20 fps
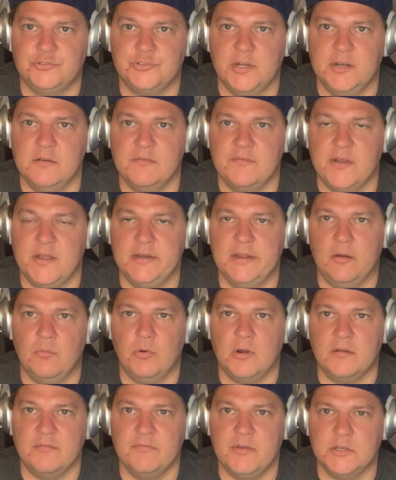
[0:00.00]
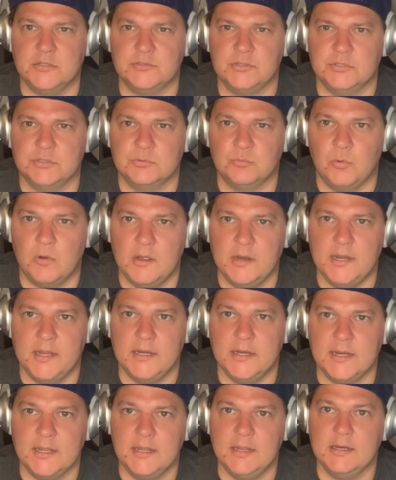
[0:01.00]
trying to find out what investors want
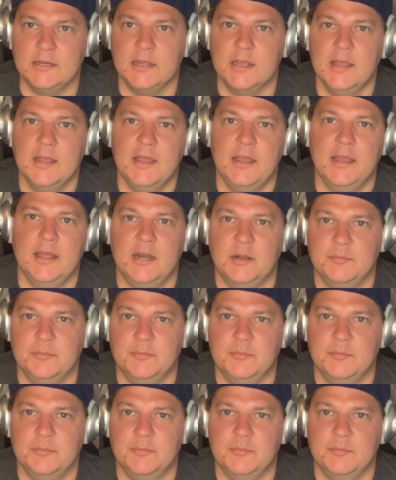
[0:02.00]
and need, and